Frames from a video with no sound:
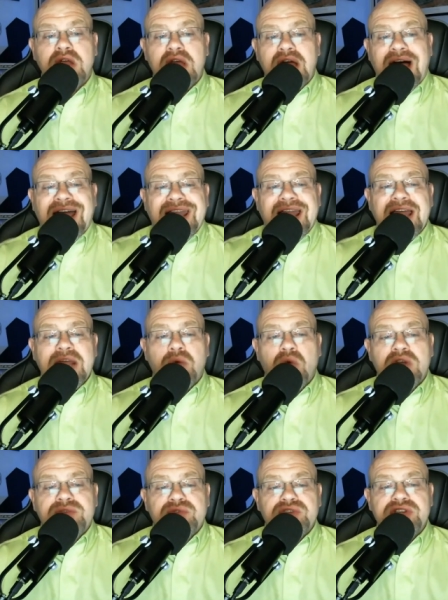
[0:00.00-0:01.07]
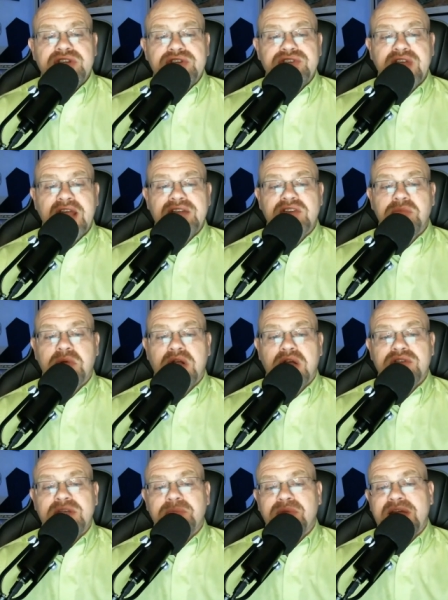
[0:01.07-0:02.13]
I like West Virginia's chances
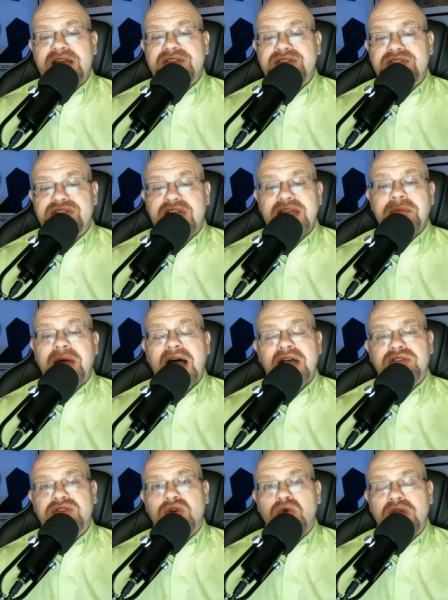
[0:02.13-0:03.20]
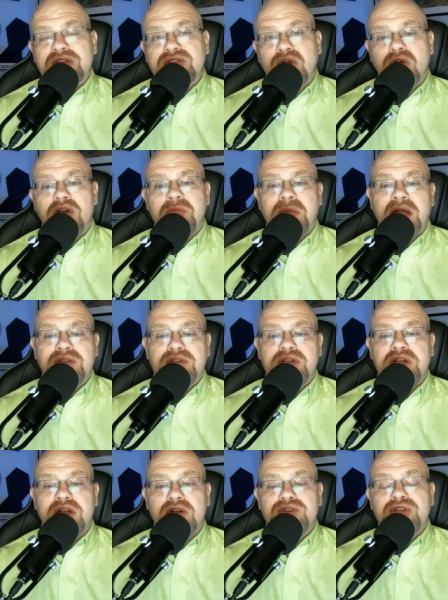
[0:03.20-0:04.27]
because he played at the same high school as current
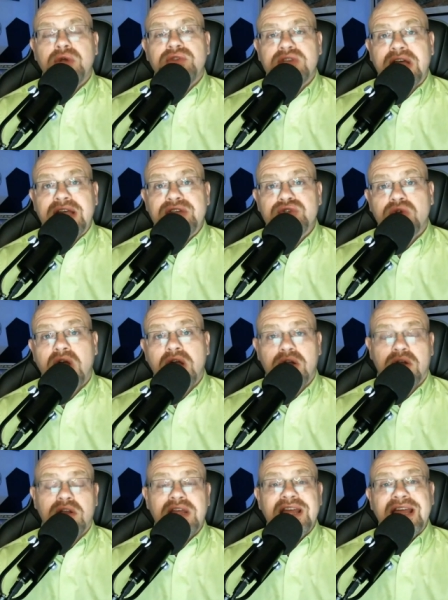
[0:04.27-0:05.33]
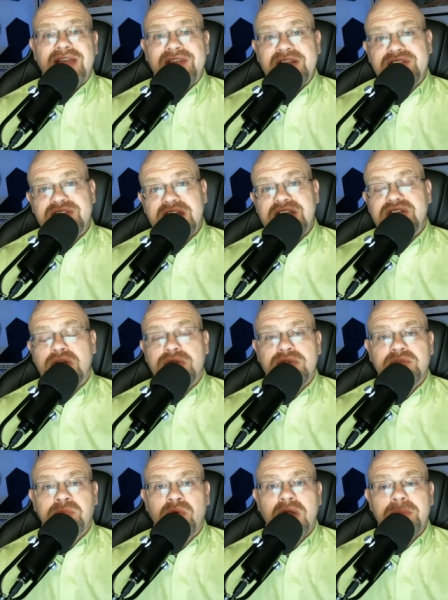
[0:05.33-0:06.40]
Mountaineer Josiah Trotter, and that's Saint
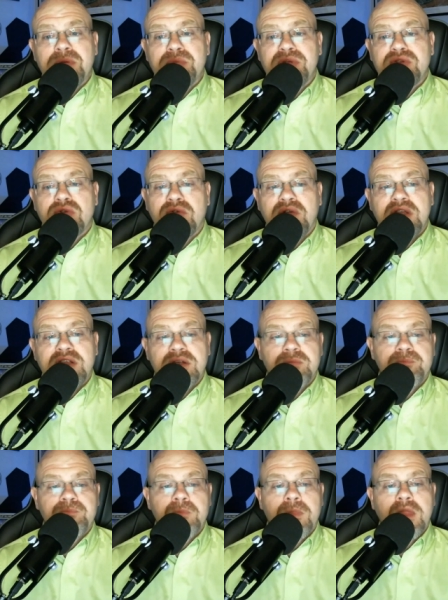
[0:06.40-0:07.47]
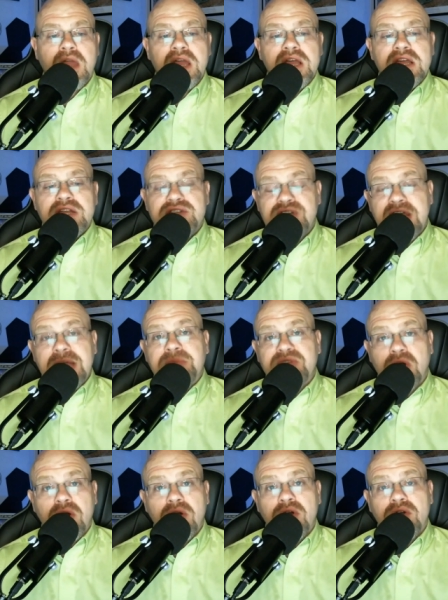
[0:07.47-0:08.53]
Joseph's Prep in Pennsylvania. James
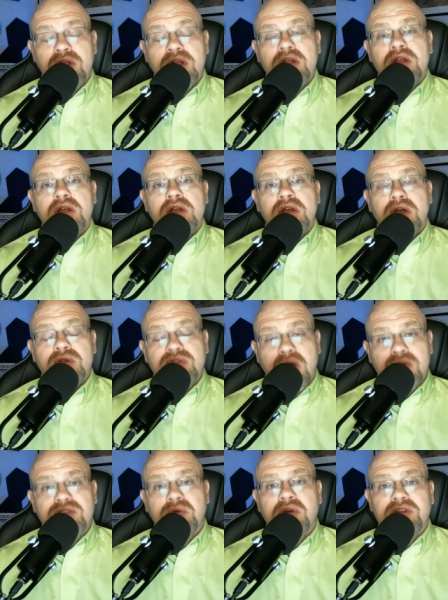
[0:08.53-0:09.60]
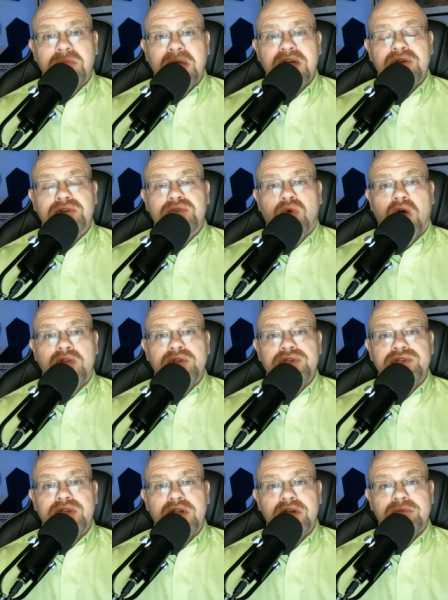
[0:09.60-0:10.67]
Hurd, who's also on the Mountaineer squad
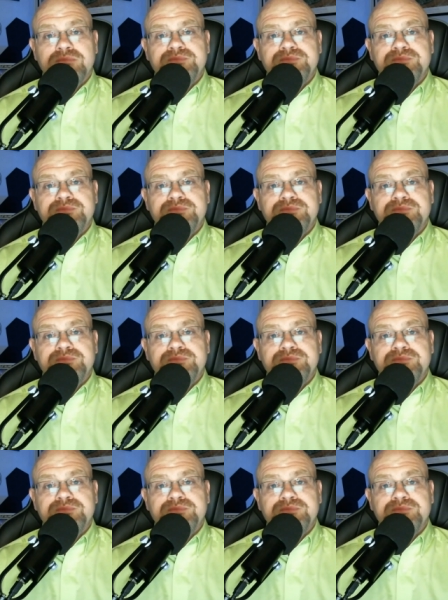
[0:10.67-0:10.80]
this year,